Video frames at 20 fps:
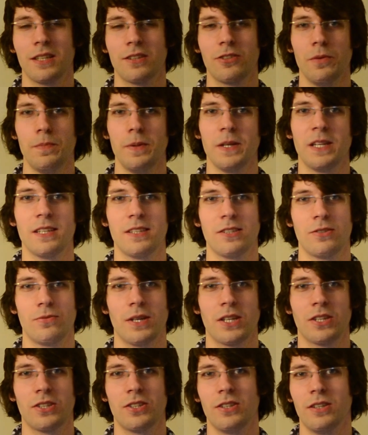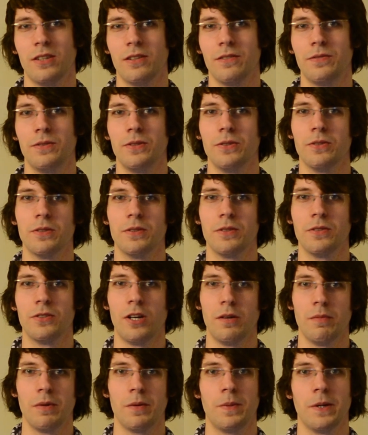typical structure of your
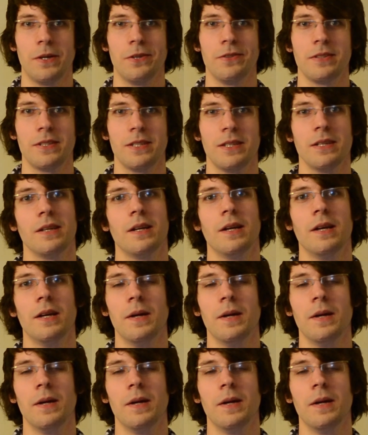normal poster.